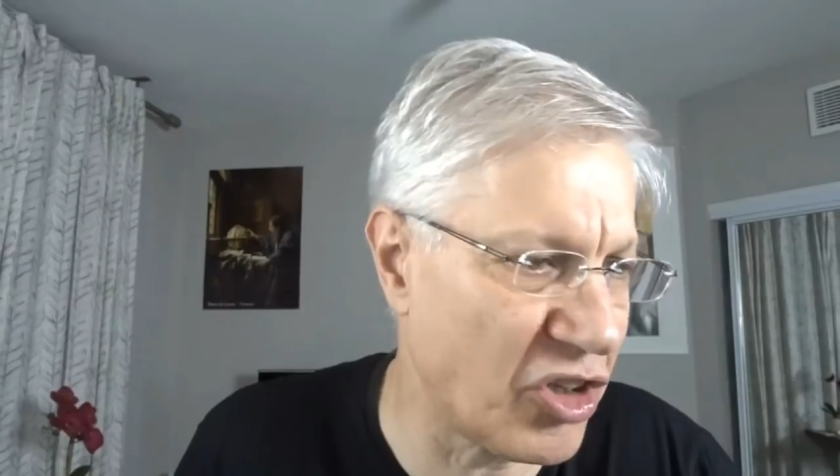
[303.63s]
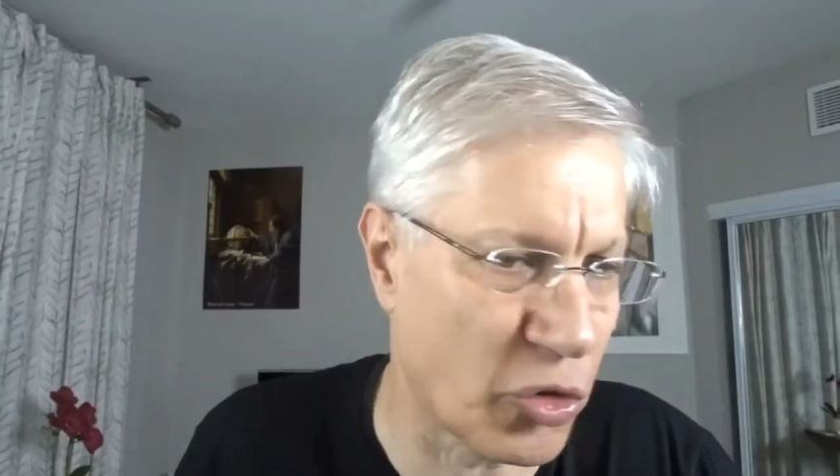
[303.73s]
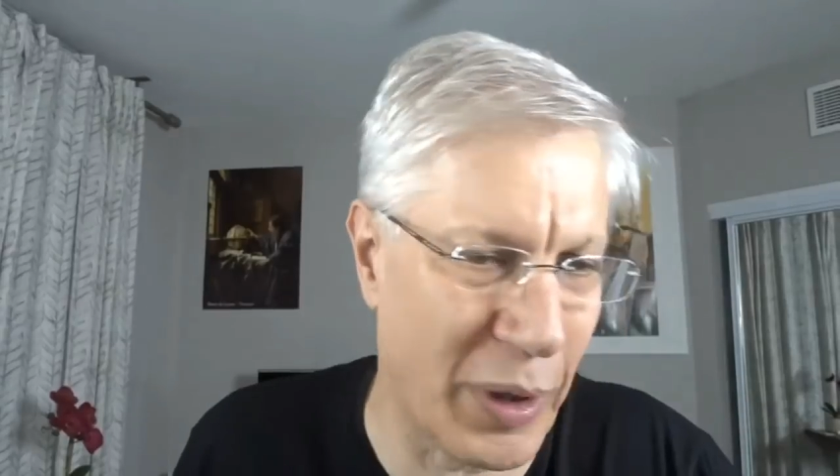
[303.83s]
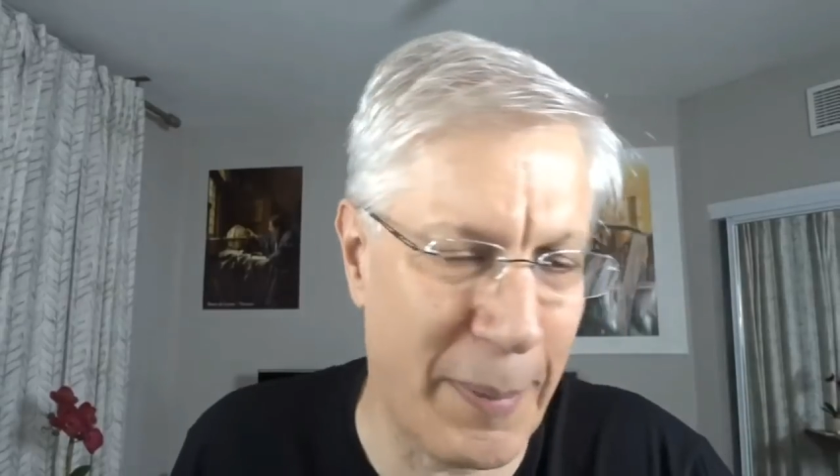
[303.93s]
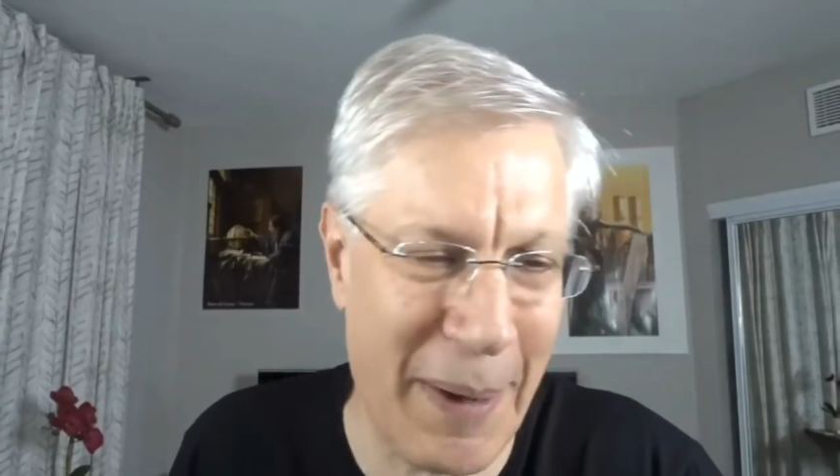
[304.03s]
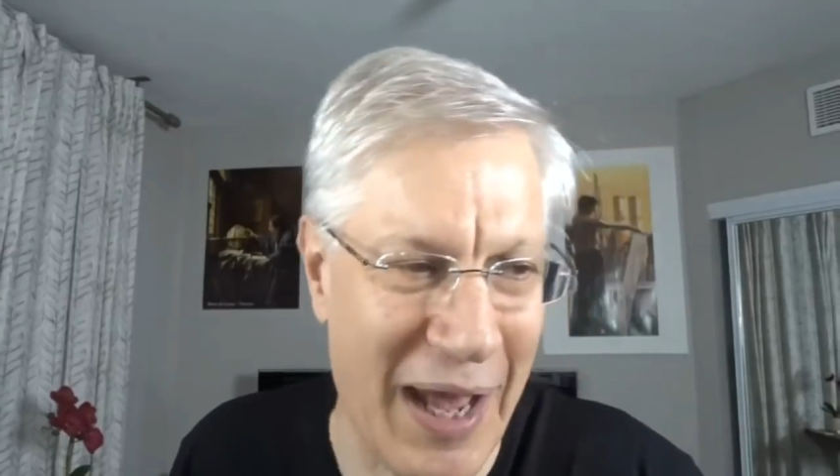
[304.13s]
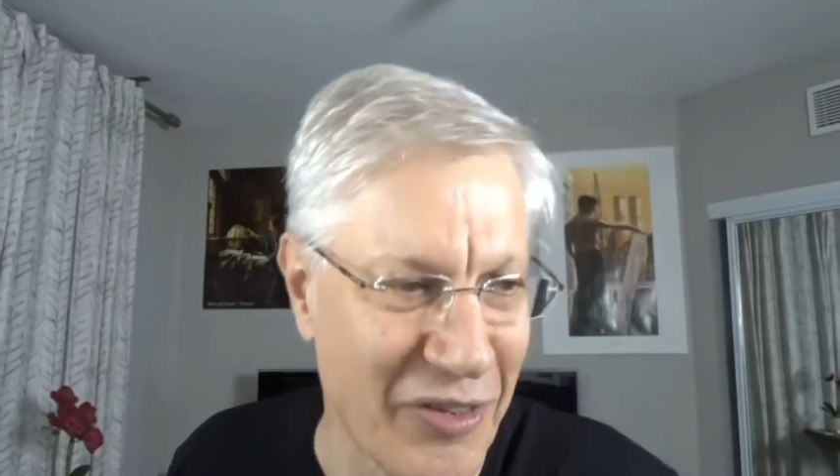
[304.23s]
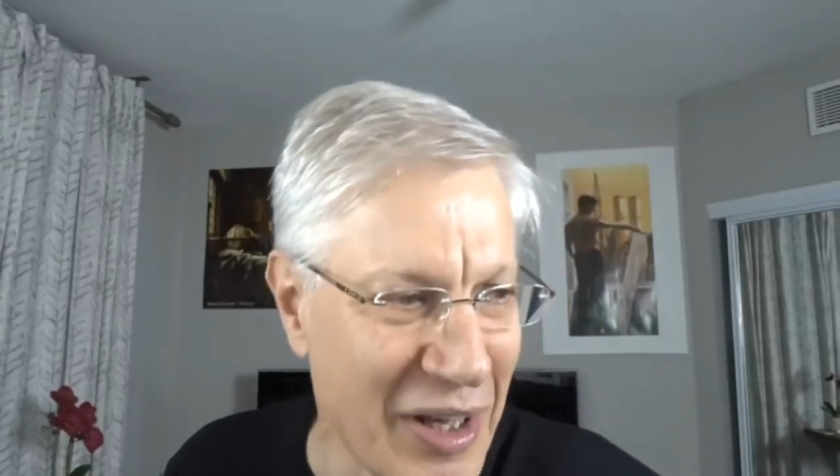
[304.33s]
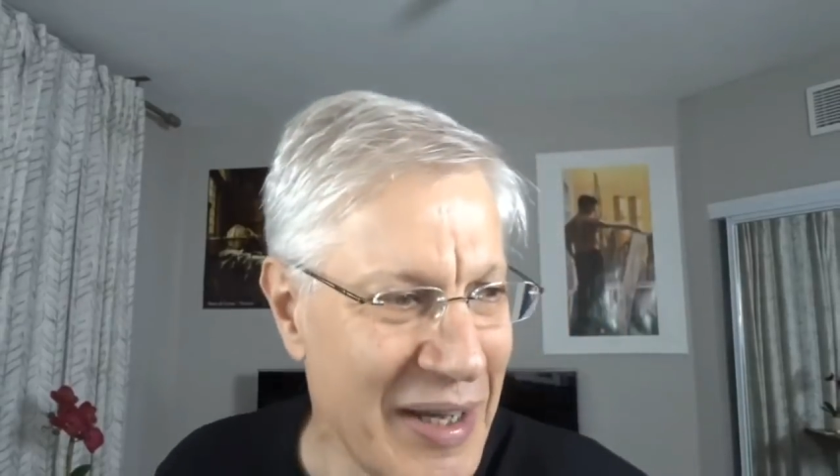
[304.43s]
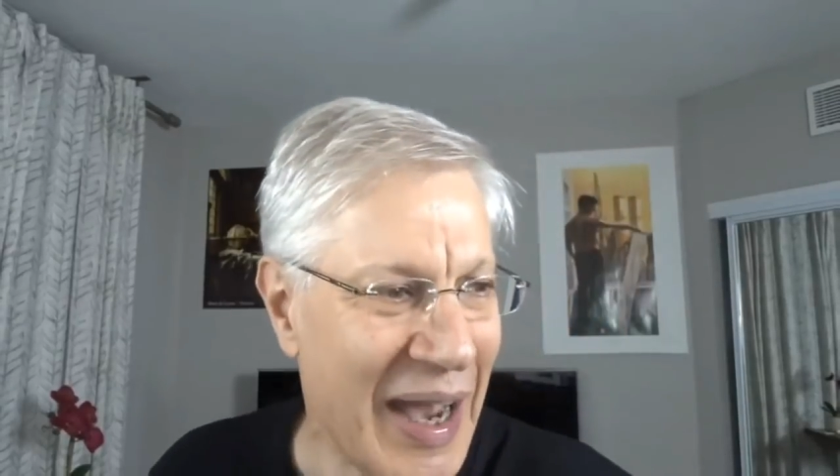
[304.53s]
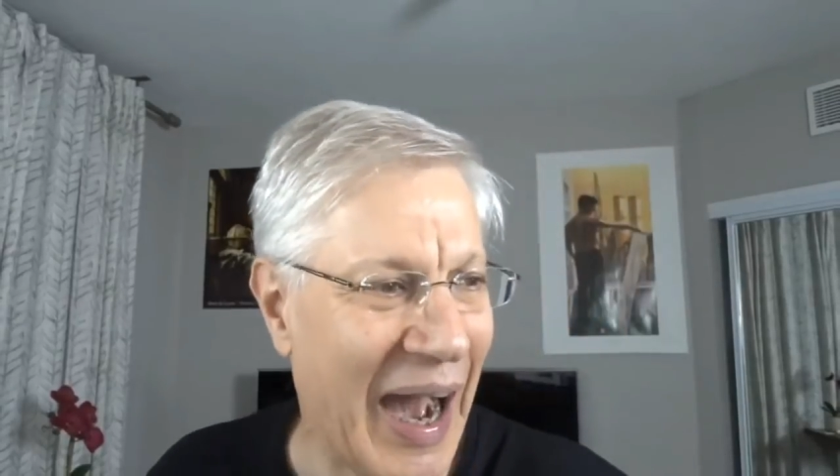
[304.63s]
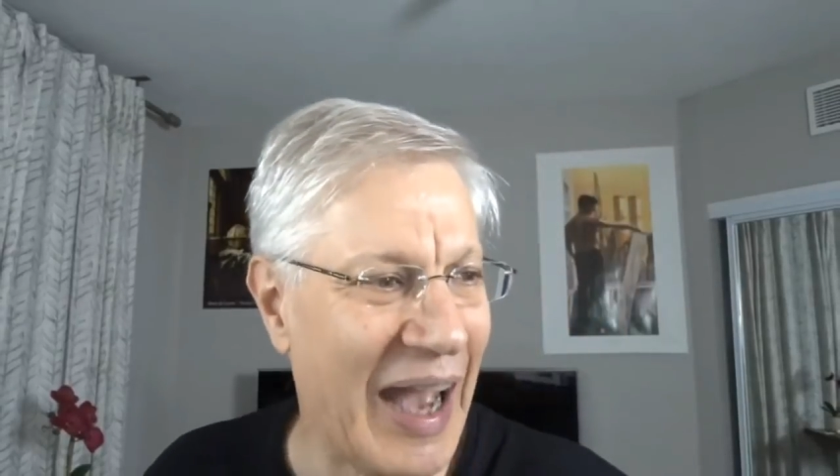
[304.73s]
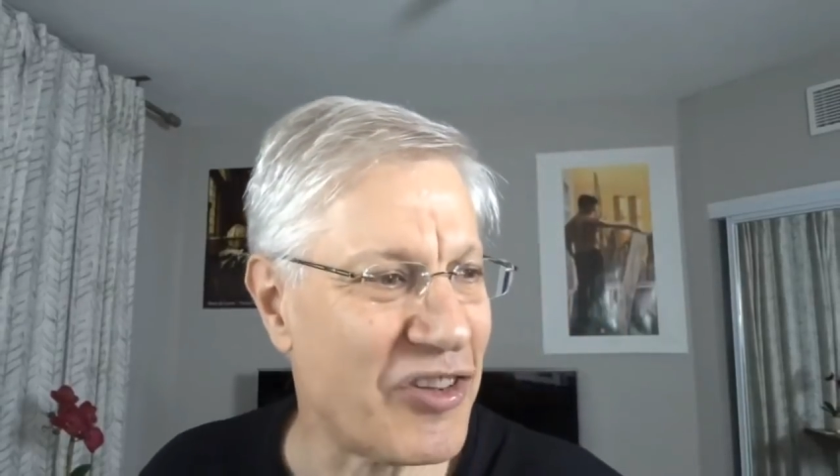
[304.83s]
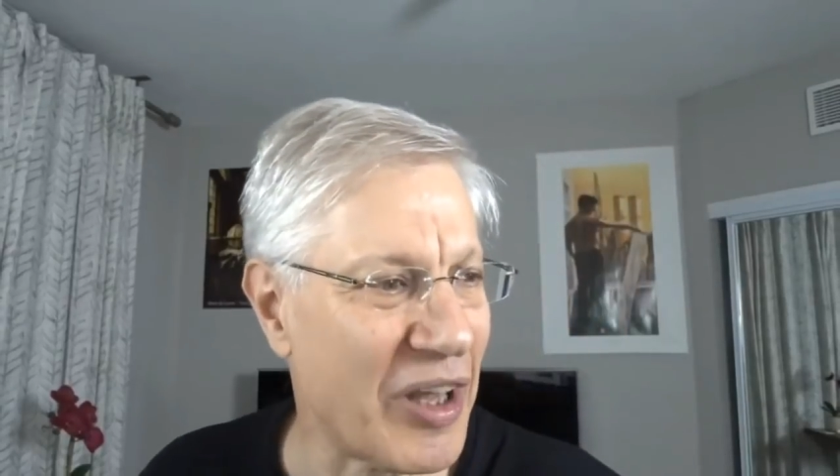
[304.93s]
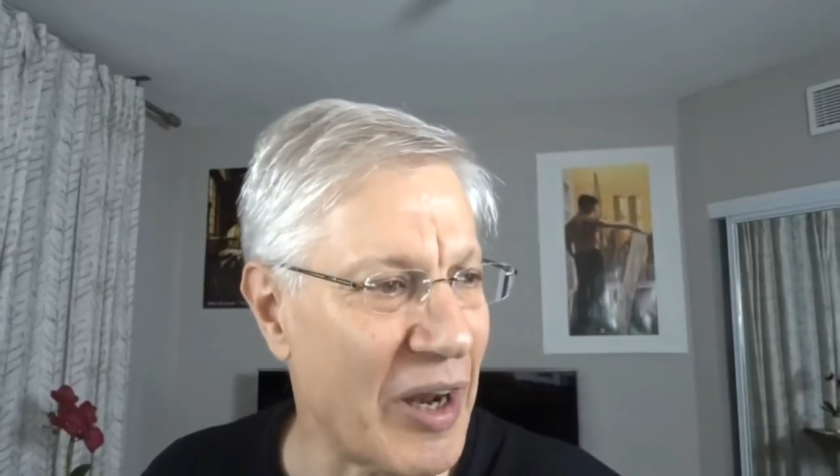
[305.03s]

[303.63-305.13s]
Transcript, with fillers: this when it passed. I said,